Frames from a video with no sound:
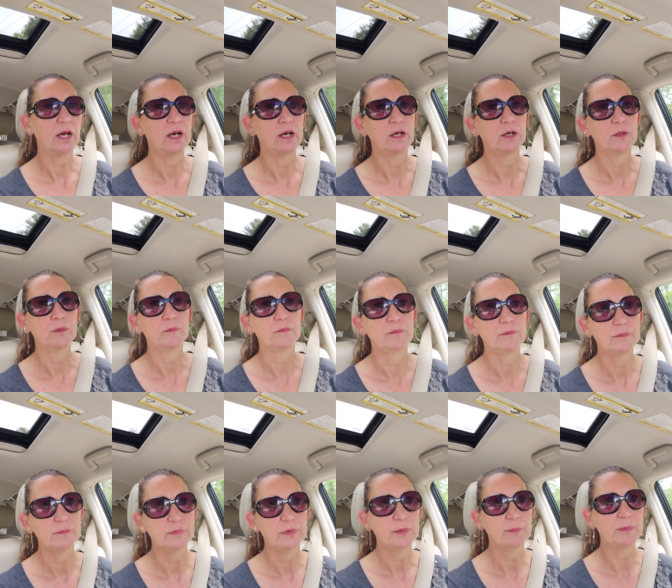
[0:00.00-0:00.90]

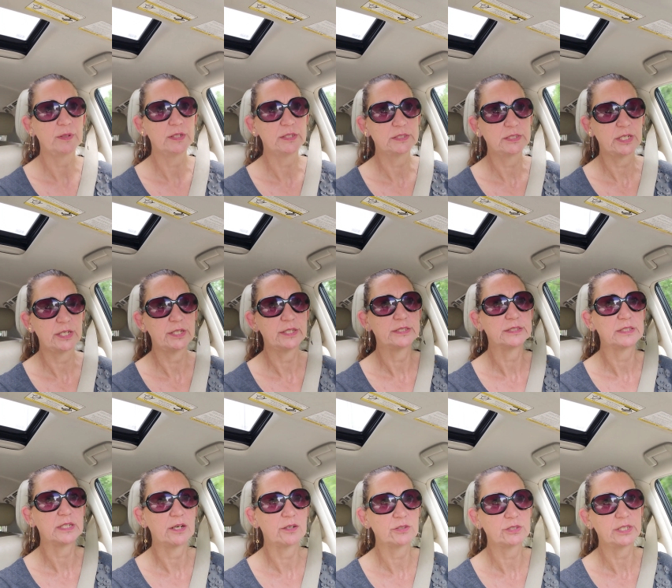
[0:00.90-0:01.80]
um, the military is
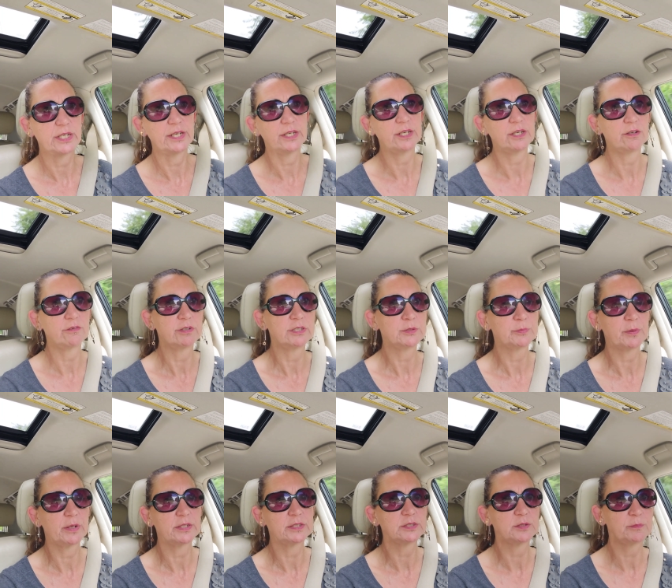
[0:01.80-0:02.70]
now taking
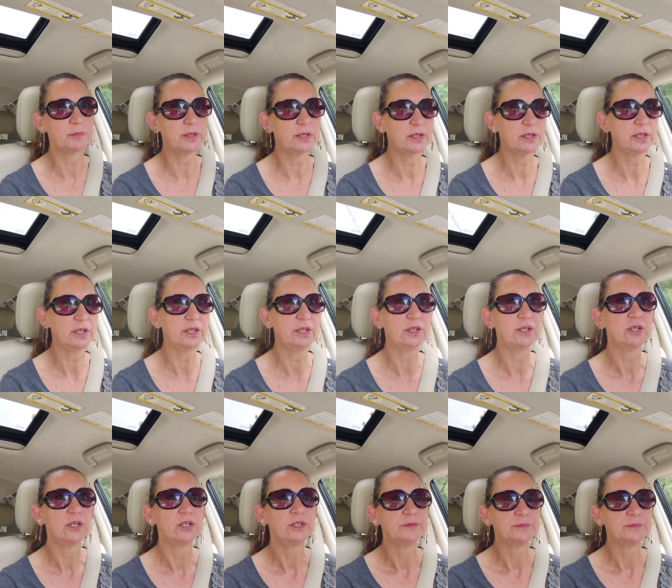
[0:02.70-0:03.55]
responsibility